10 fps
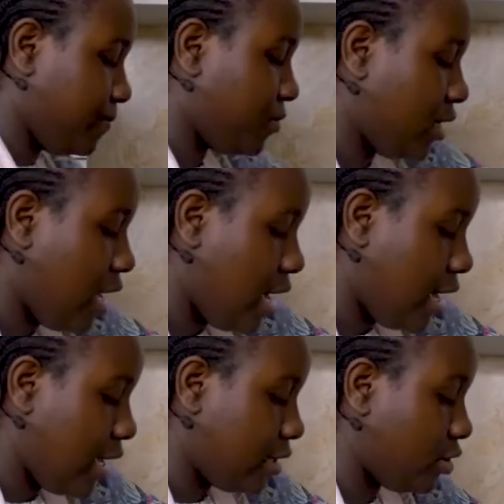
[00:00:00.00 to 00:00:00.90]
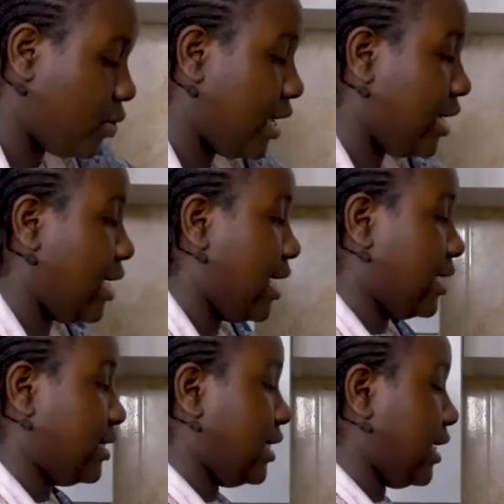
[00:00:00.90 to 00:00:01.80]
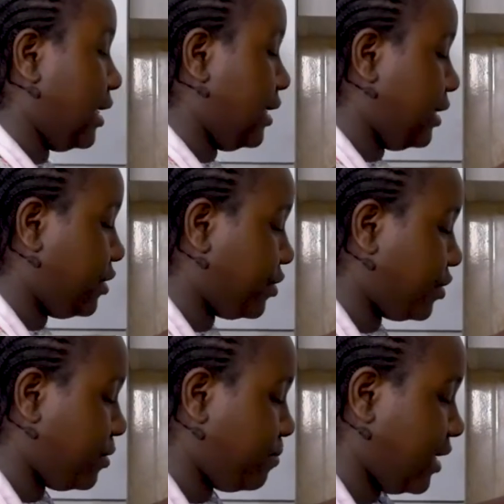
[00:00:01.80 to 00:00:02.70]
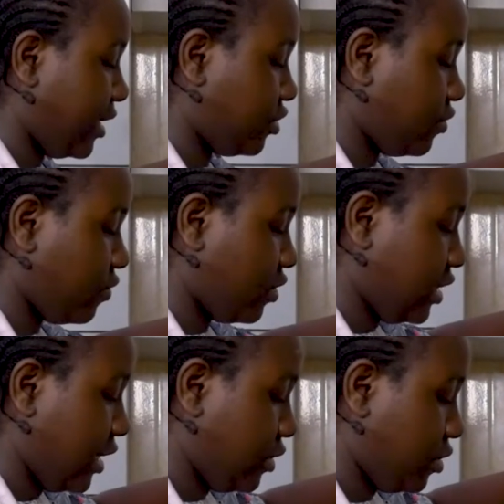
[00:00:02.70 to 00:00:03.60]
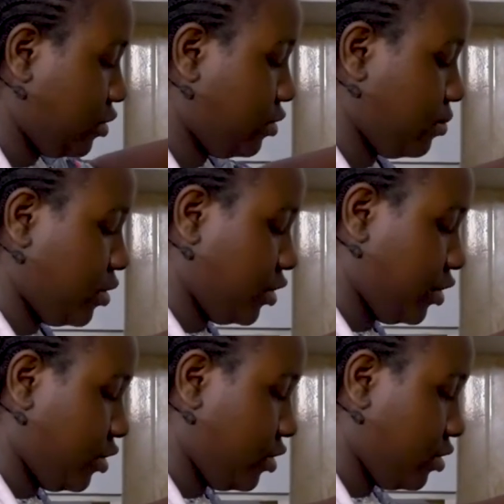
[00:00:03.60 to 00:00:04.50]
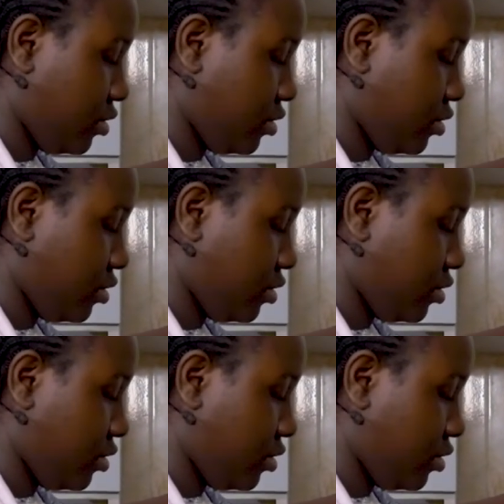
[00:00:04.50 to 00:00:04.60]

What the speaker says: as well as a little splash of water, not too much,